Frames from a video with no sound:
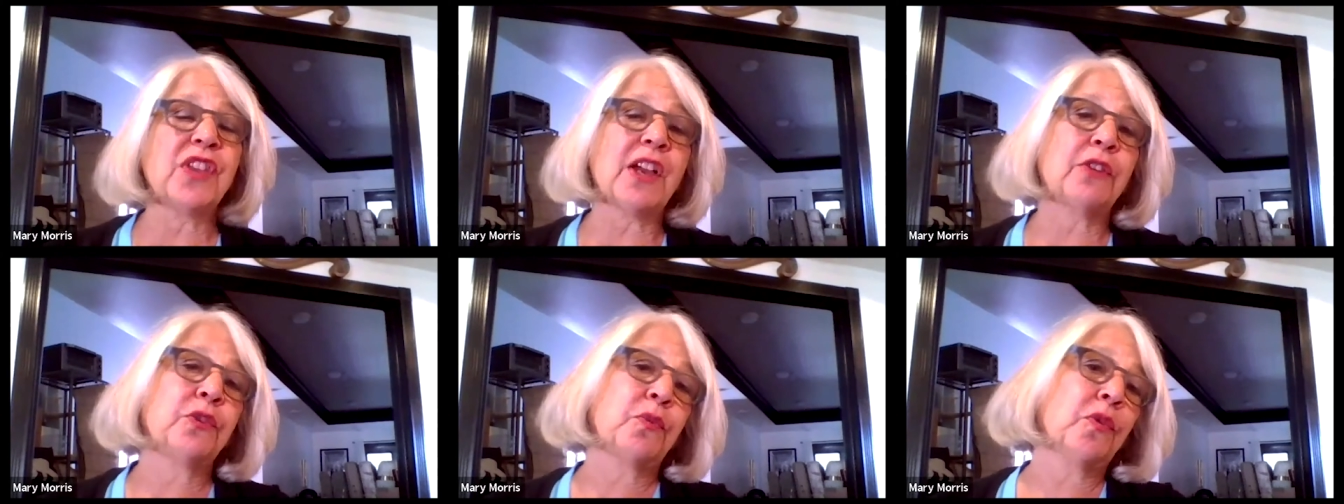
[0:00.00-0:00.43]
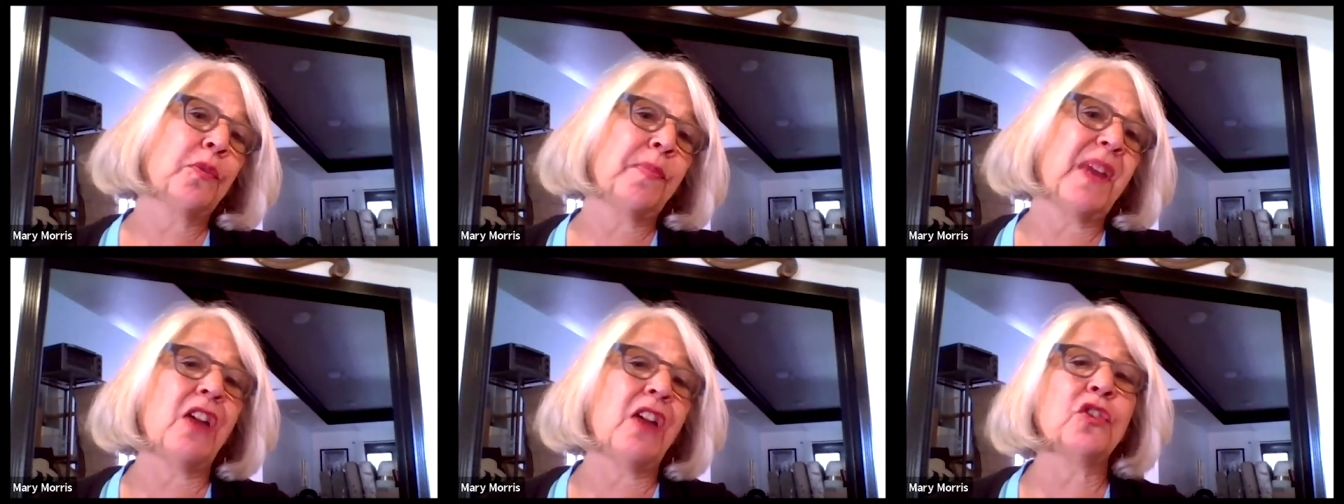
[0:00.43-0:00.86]
Outward
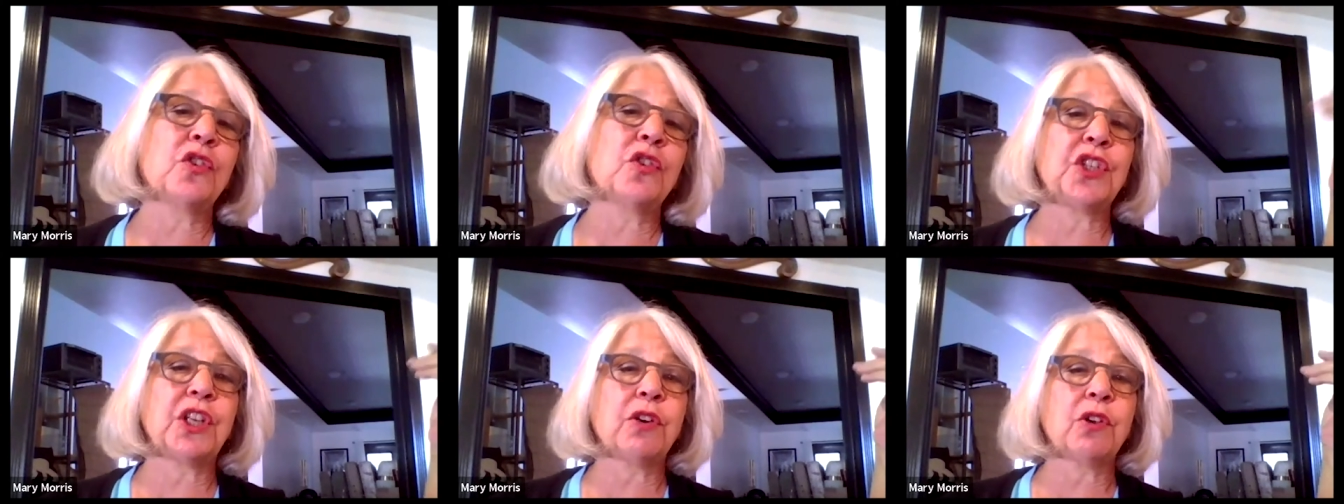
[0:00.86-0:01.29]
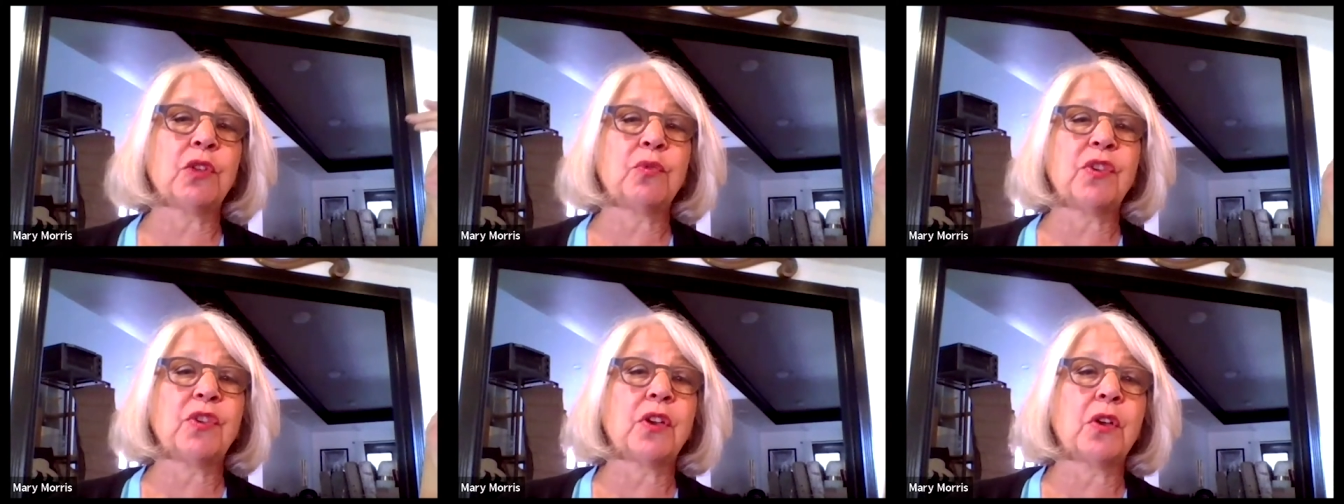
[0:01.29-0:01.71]
Bound or Cheryl
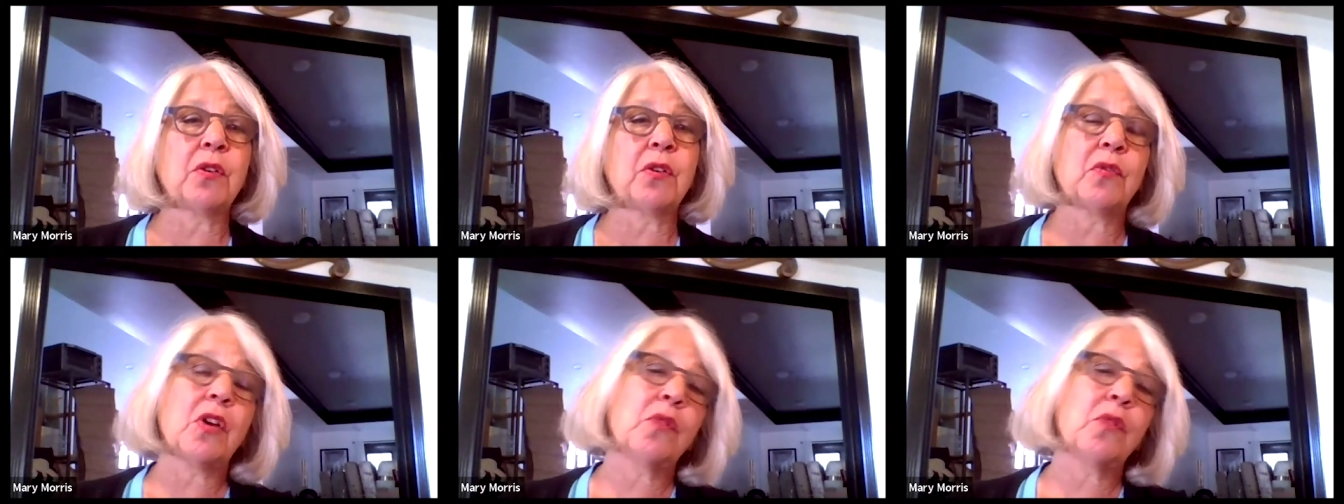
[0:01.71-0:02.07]
with a, oh,